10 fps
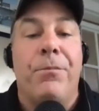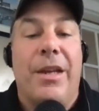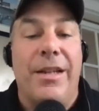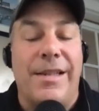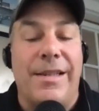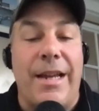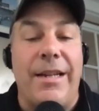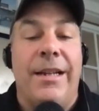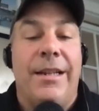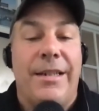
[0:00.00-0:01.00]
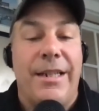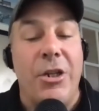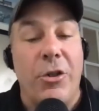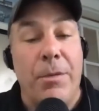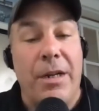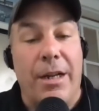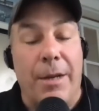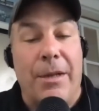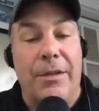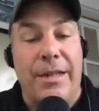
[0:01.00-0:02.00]
Instead, teach me
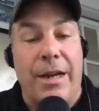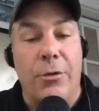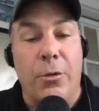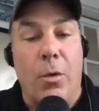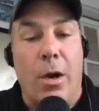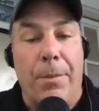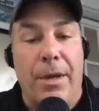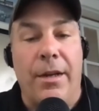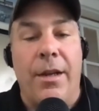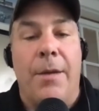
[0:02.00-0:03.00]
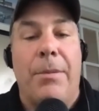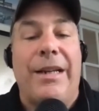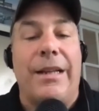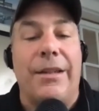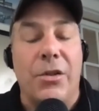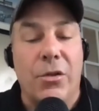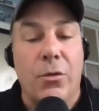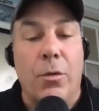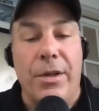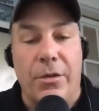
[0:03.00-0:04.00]
about the town you grew up in, but get the
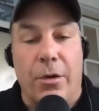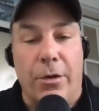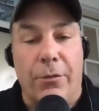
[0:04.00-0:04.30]
story started